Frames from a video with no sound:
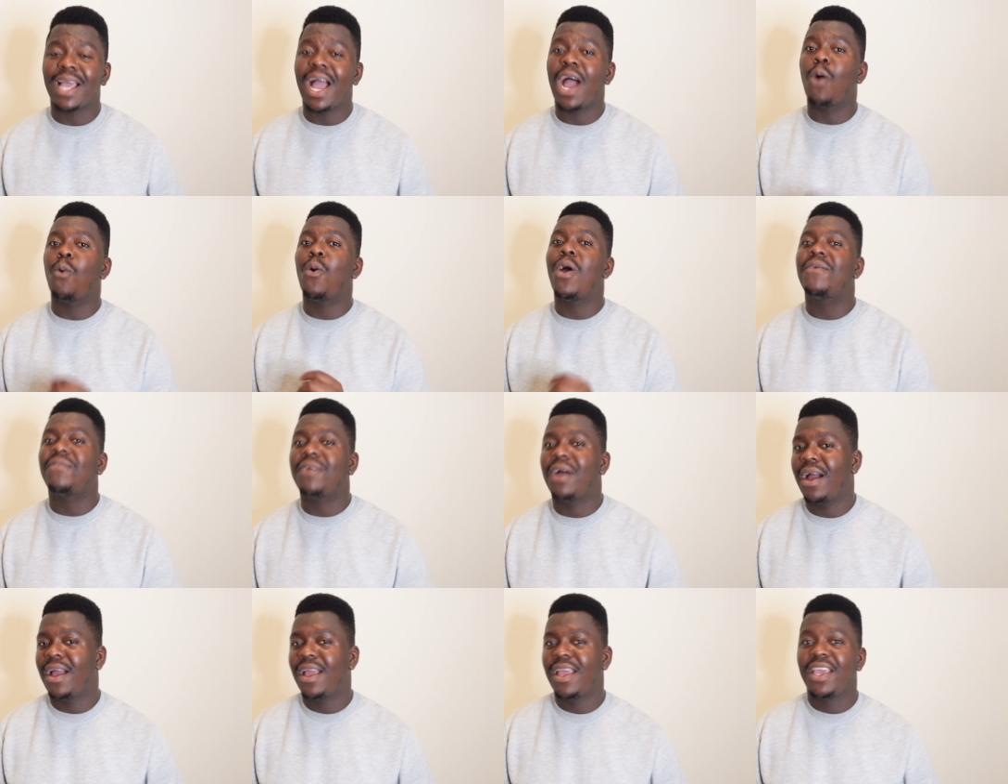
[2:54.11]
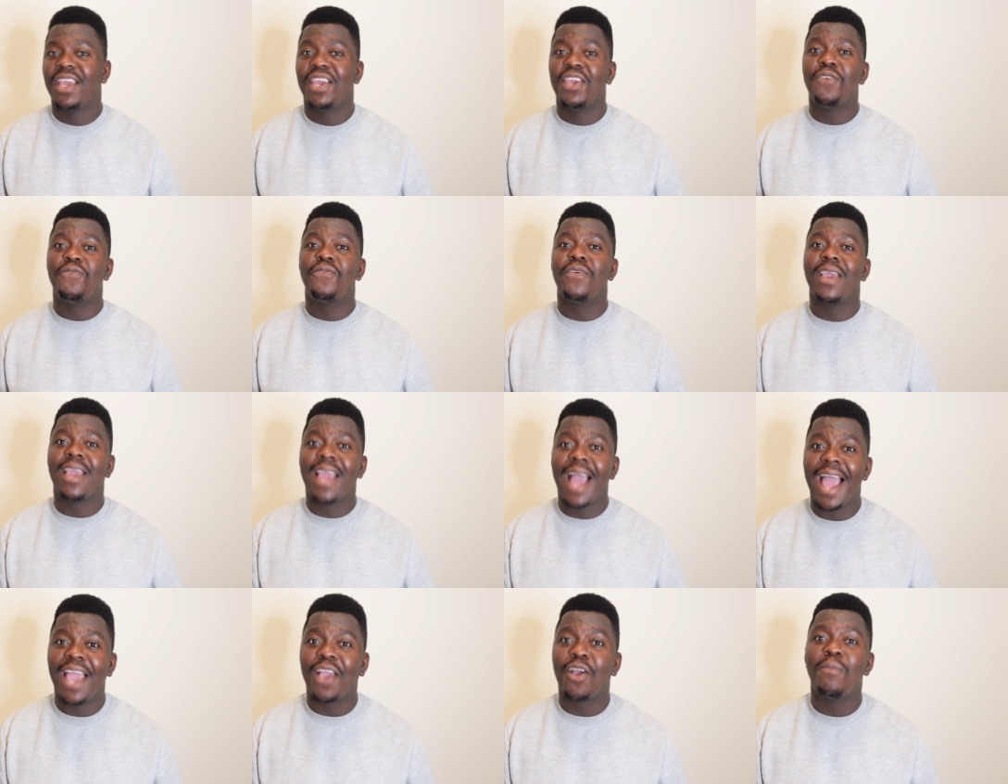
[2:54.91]
However, if you're a
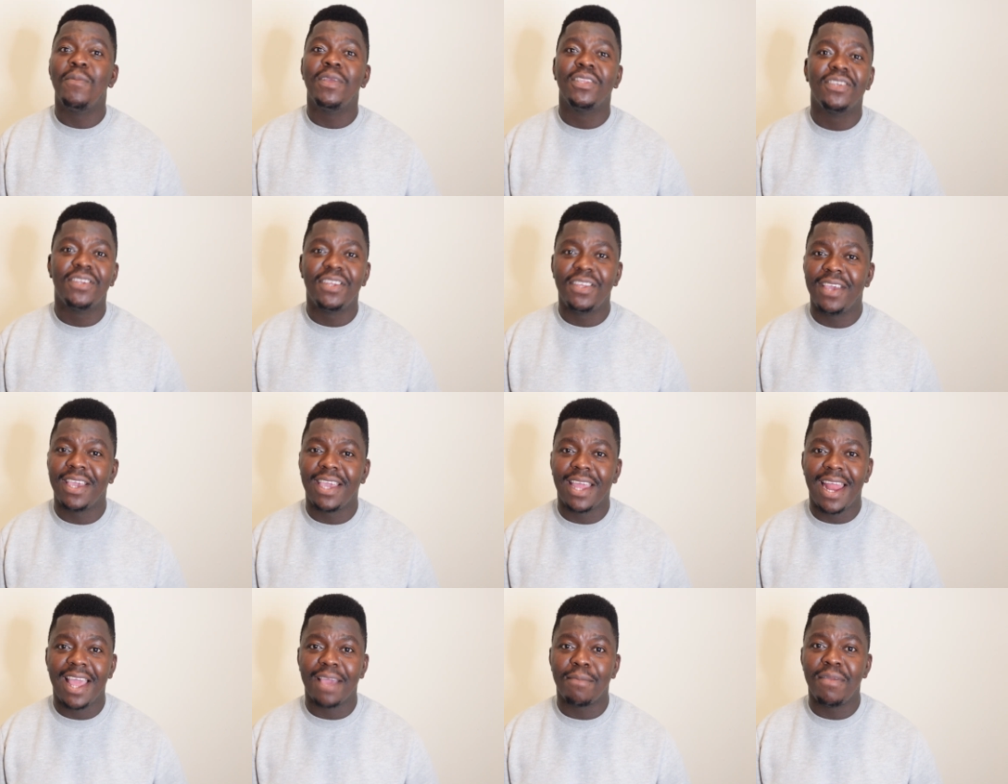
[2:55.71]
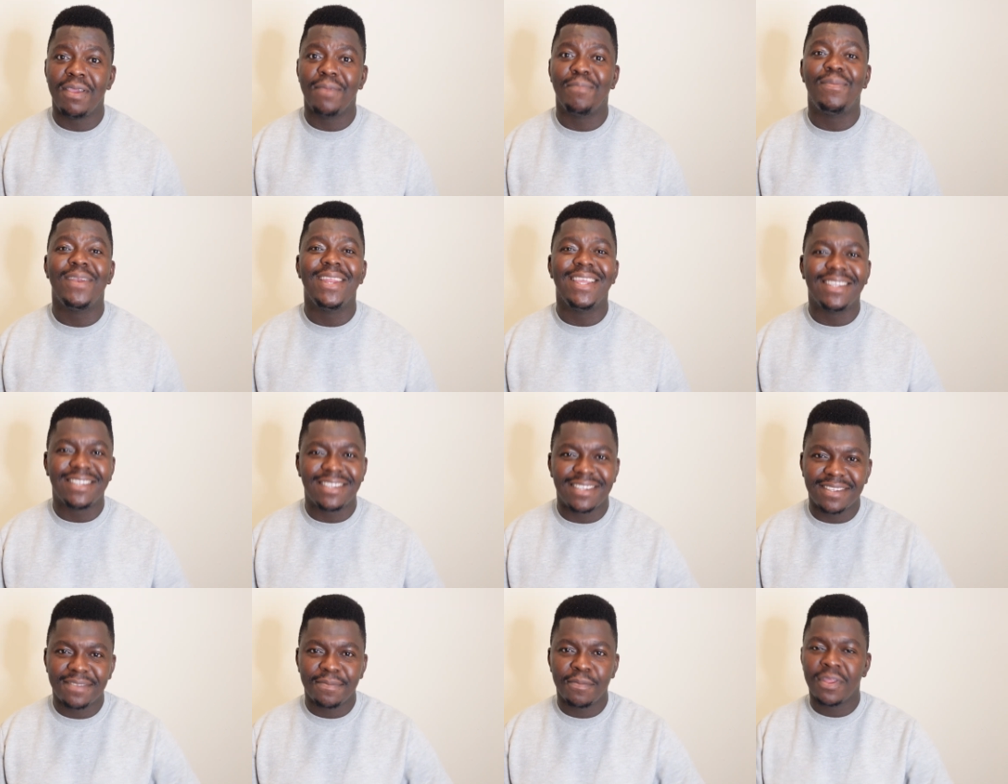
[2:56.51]
guy coming to the UK like me,
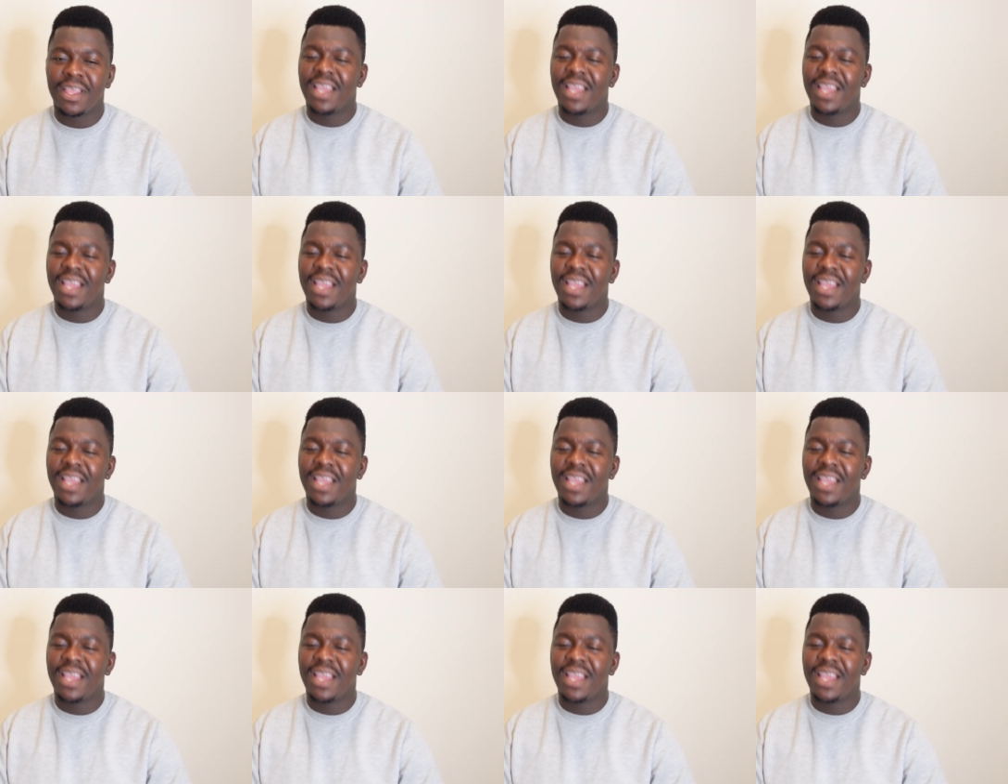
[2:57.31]
please